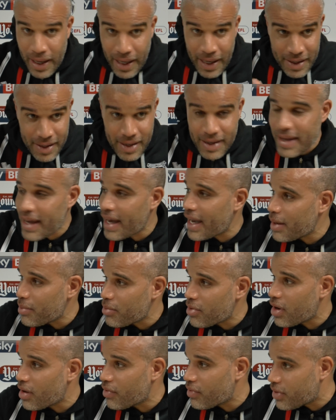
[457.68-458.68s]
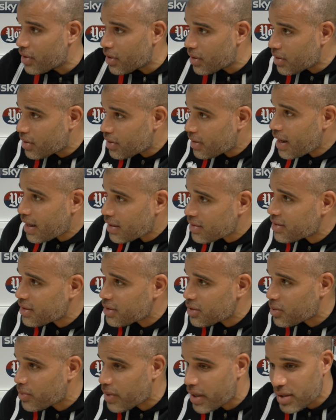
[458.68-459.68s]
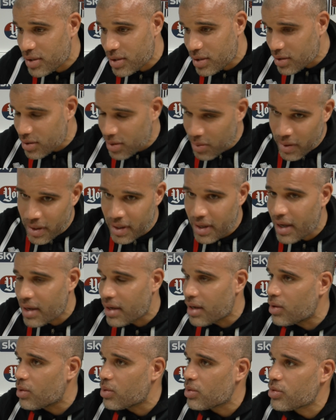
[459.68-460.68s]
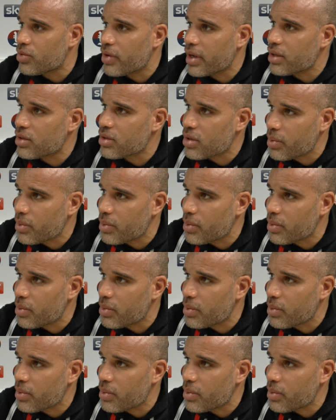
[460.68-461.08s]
in the game rather than that situation. So again, a little trend.